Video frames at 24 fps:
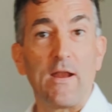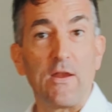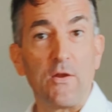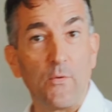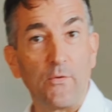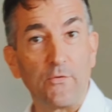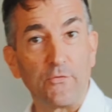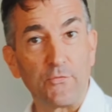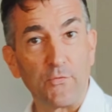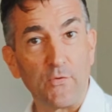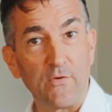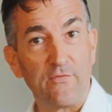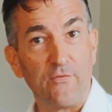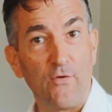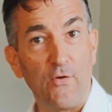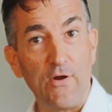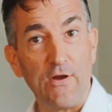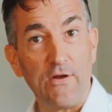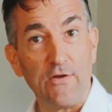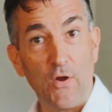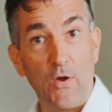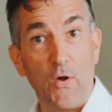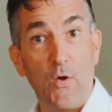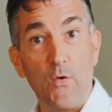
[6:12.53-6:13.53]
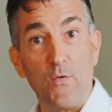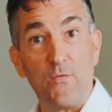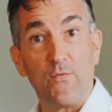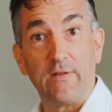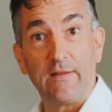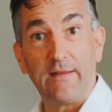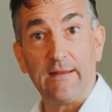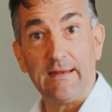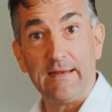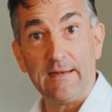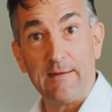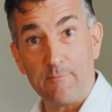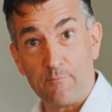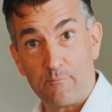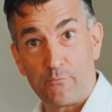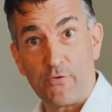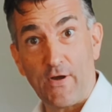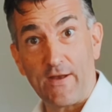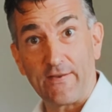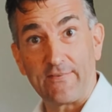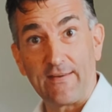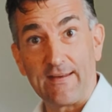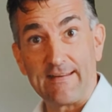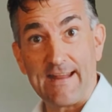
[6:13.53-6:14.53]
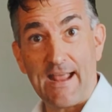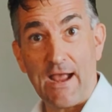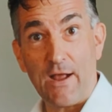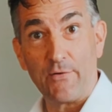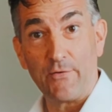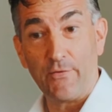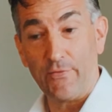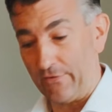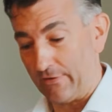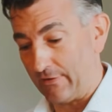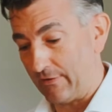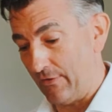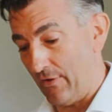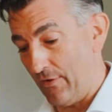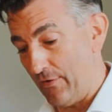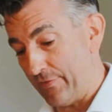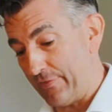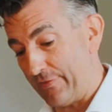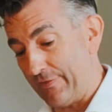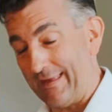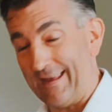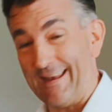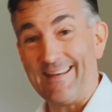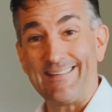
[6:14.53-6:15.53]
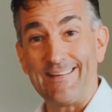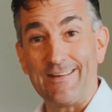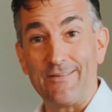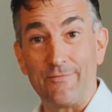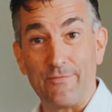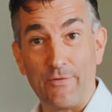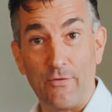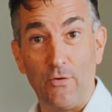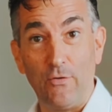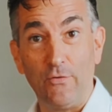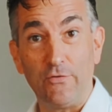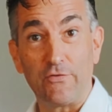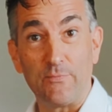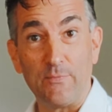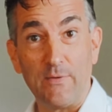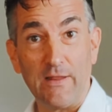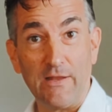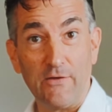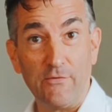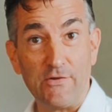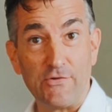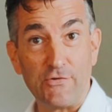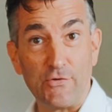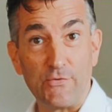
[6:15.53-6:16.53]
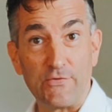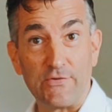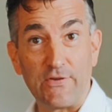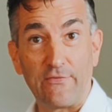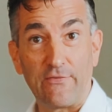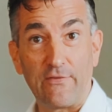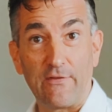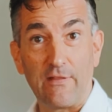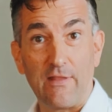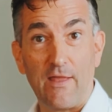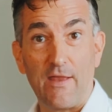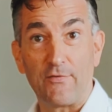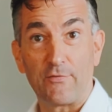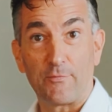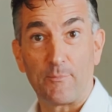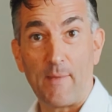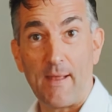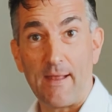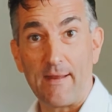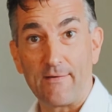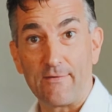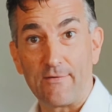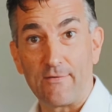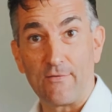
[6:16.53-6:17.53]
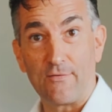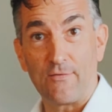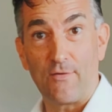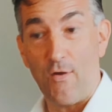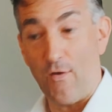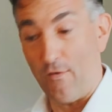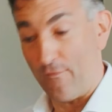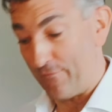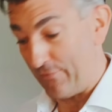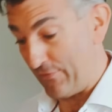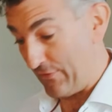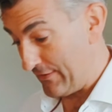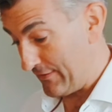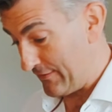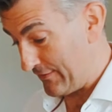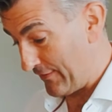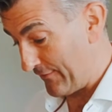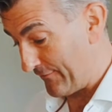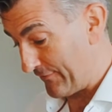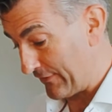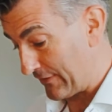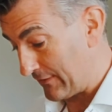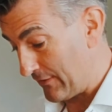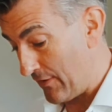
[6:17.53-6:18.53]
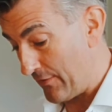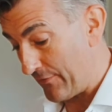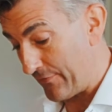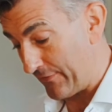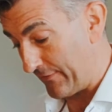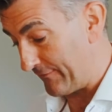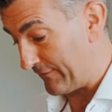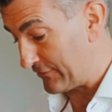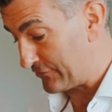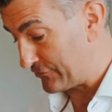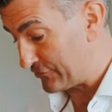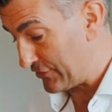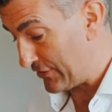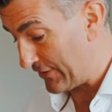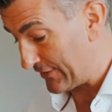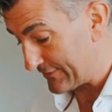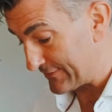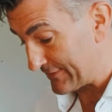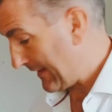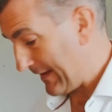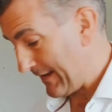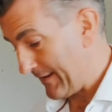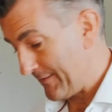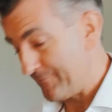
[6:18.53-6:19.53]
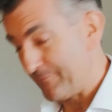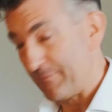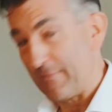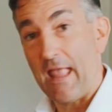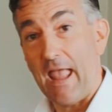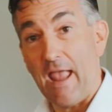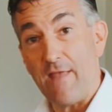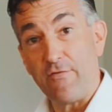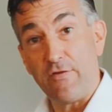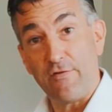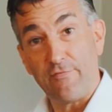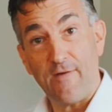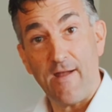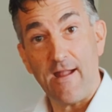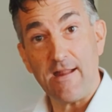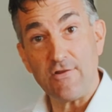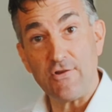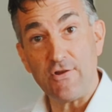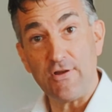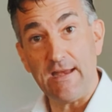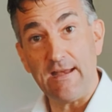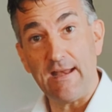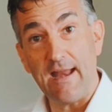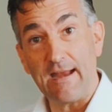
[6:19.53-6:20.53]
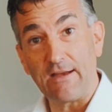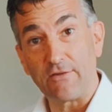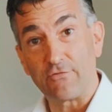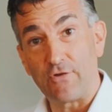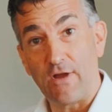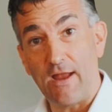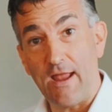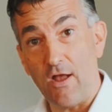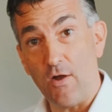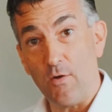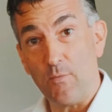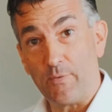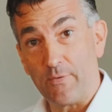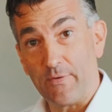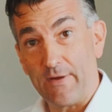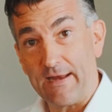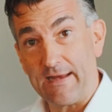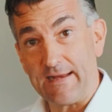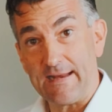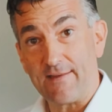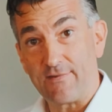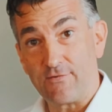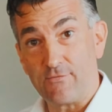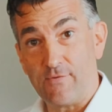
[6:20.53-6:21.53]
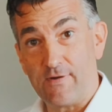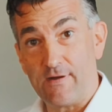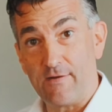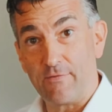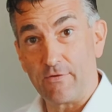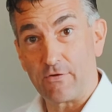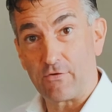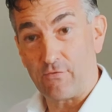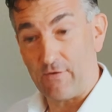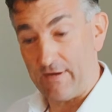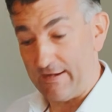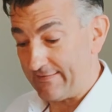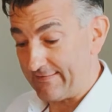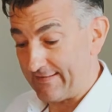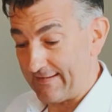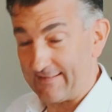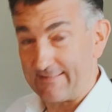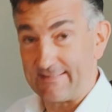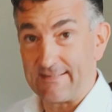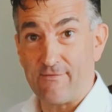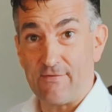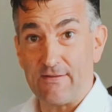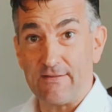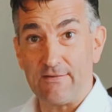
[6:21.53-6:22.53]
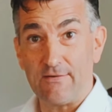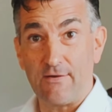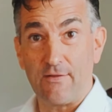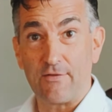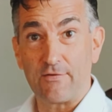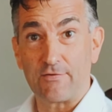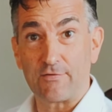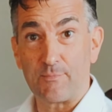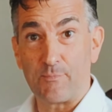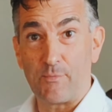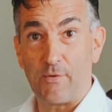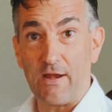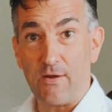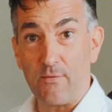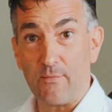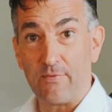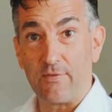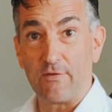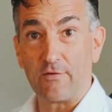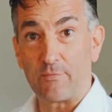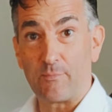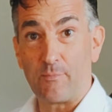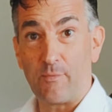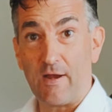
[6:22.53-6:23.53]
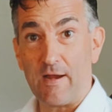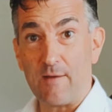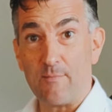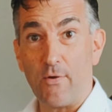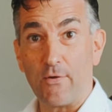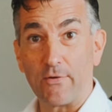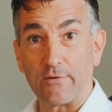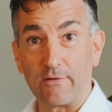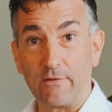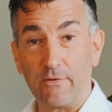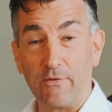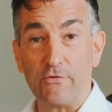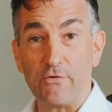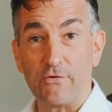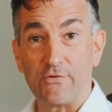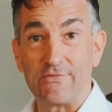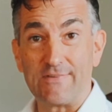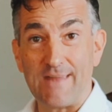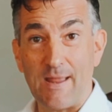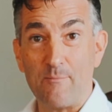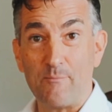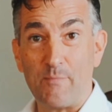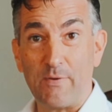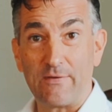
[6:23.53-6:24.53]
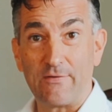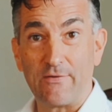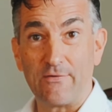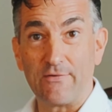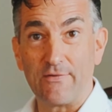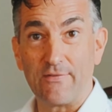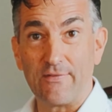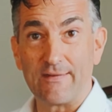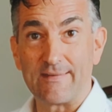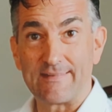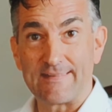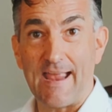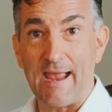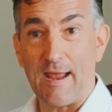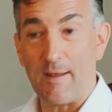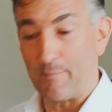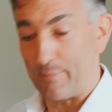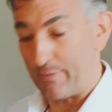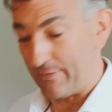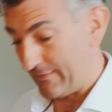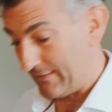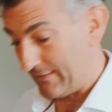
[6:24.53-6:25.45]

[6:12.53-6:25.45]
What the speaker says: you want to avoid overly pressing down on the cloth is it ultimately reduces the lifespan of the cloth, of the shirt. If you find you need extra help in getting rid of the creases, give it another spray with the spray bottle or just damp it under the tap